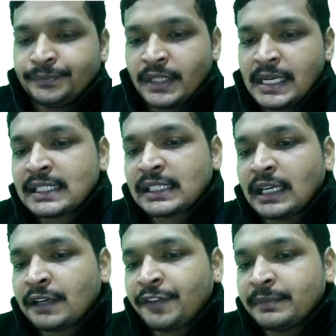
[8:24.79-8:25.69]
Let's
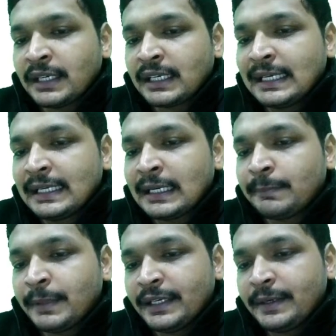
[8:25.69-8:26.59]
start from the tilted
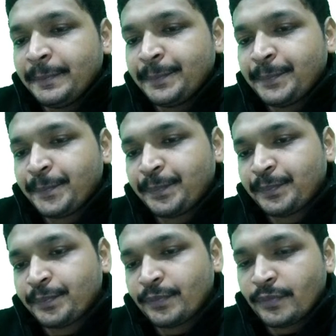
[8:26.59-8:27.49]
plate.
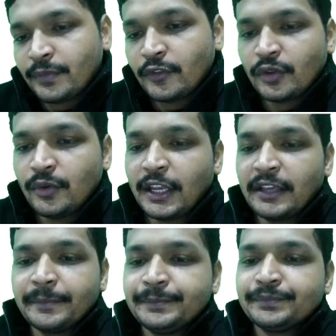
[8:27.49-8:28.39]

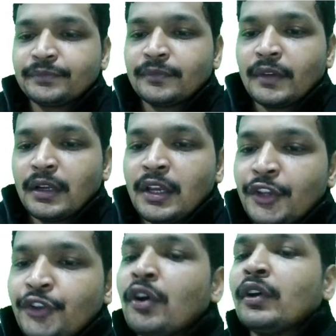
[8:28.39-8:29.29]
Okay,
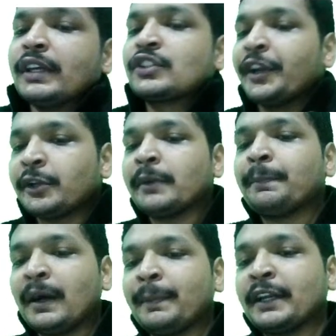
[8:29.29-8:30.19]
it's going to be
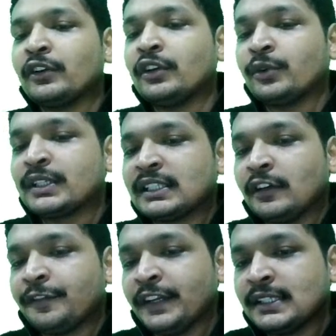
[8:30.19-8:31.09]
perpendicular to its
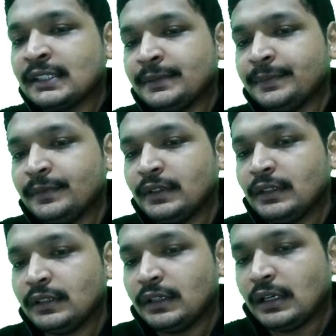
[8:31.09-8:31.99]
surface,
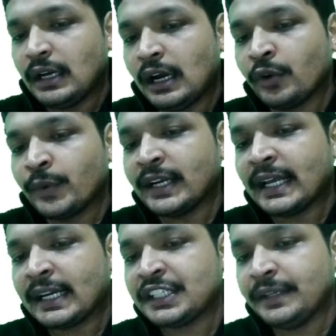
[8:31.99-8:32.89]
outward
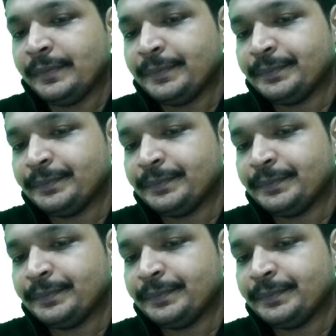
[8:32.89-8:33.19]
direction.